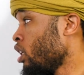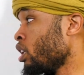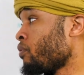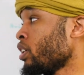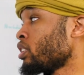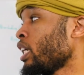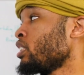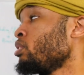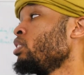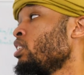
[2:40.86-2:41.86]
The first
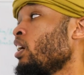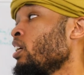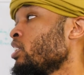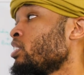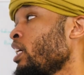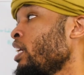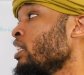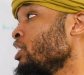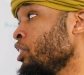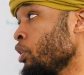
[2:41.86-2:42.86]
things you need to understand
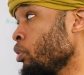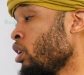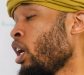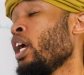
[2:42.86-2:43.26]
is you.